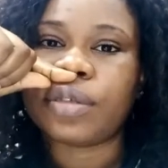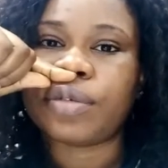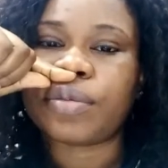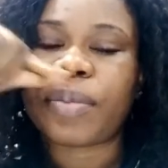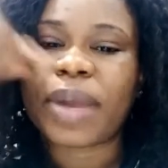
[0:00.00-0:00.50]

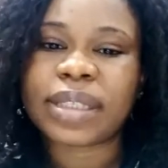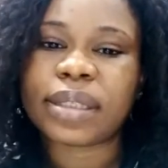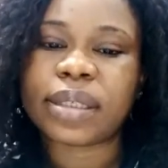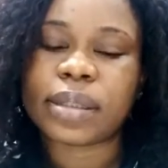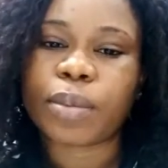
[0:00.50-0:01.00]
you
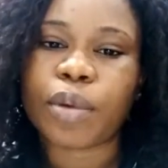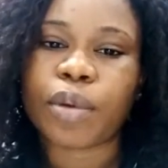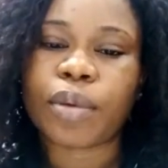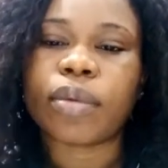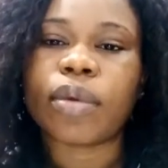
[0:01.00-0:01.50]
practice it
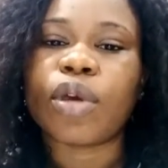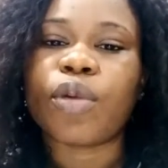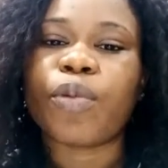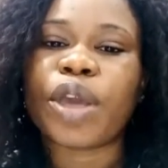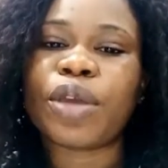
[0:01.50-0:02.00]
more.
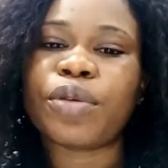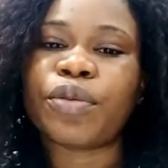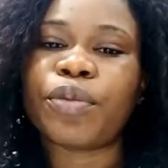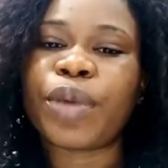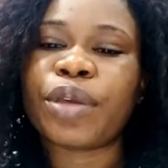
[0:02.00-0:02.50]
When
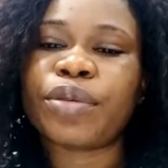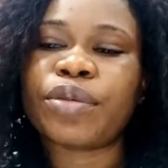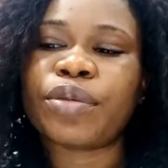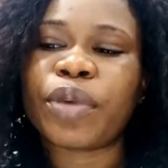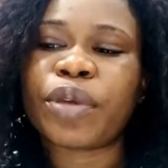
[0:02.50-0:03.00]

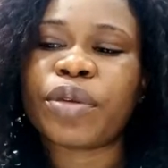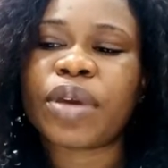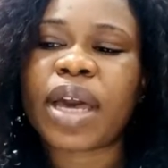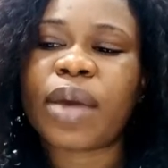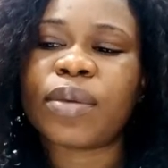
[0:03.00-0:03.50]
you
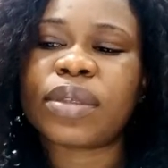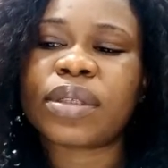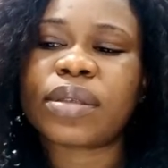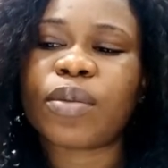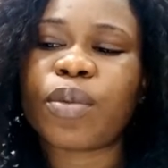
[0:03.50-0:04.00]
count
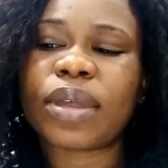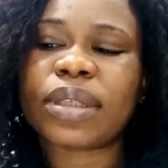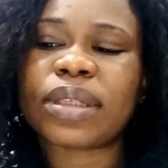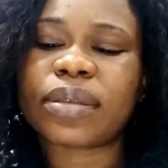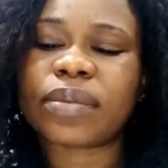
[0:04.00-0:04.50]

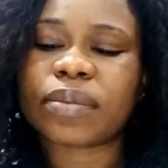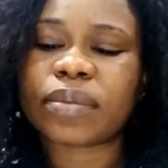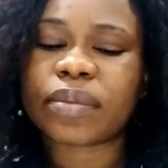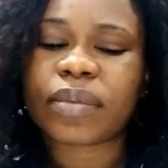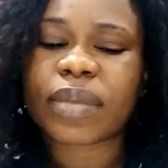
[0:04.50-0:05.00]
what
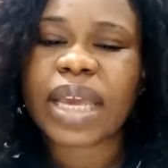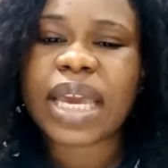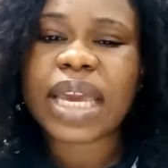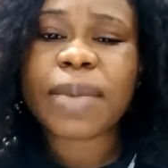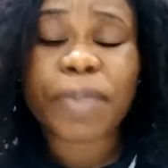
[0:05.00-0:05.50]

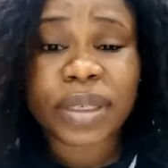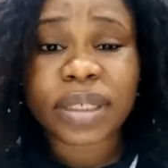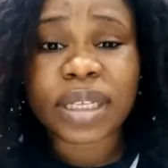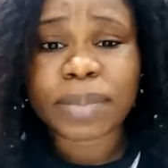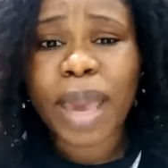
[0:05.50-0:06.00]

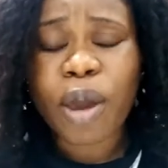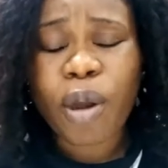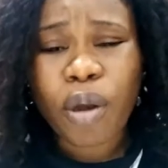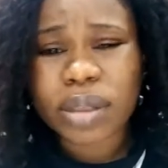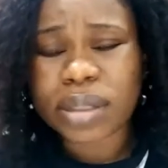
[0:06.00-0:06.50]
impatience might
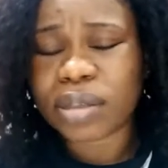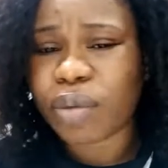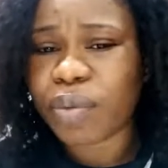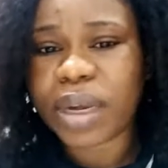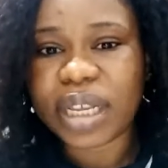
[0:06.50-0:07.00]
cost
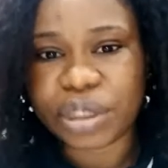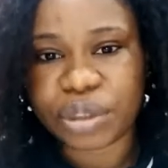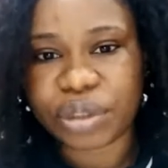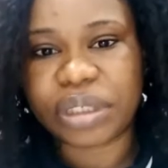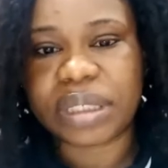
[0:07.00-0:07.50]
your
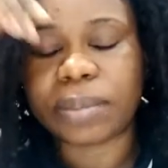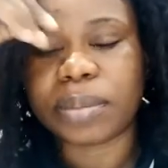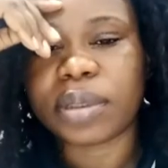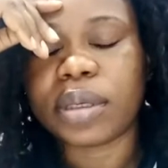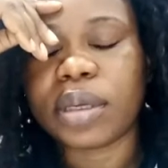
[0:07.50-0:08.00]
relationship,
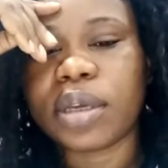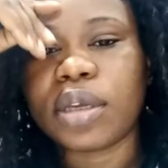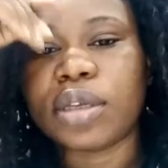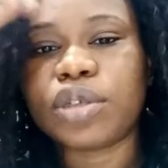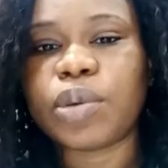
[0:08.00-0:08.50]

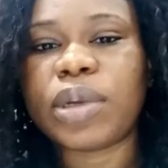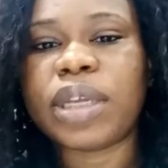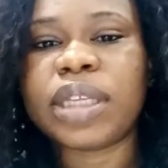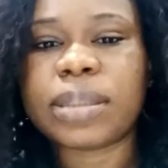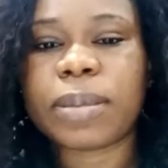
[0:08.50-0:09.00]
you
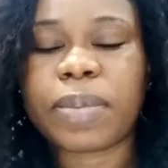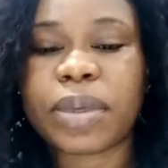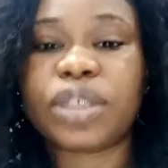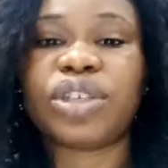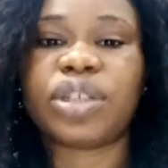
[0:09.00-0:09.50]
learn to be
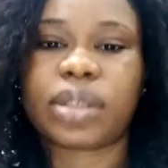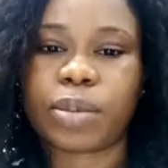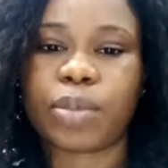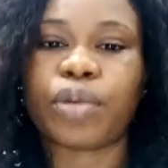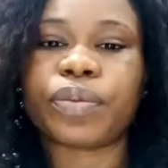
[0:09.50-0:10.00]

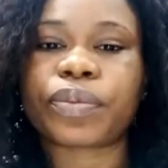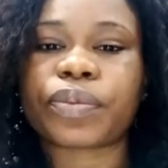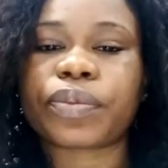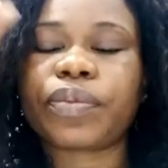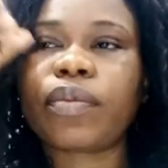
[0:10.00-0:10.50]
patient more.
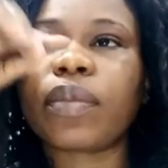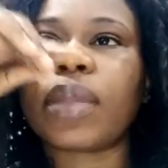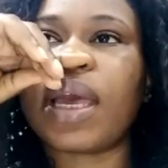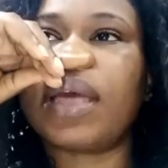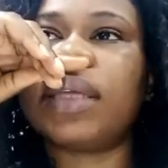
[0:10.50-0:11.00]

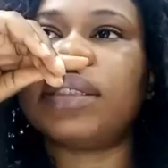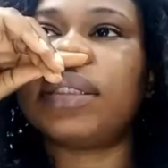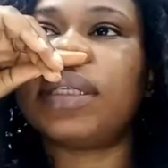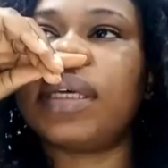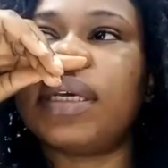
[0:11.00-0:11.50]
And
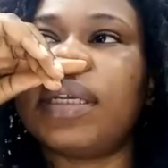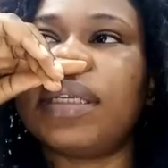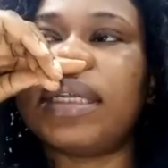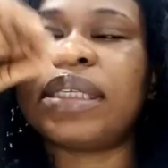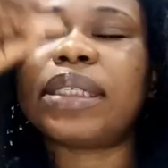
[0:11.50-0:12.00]

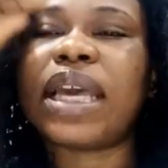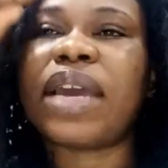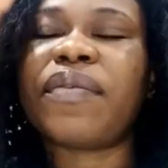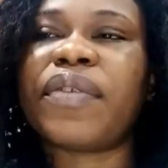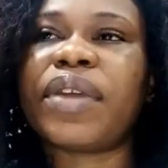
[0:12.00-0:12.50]
there's
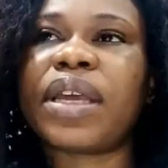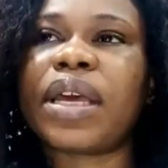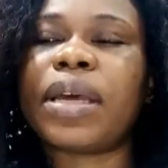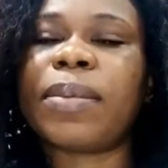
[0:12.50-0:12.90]
every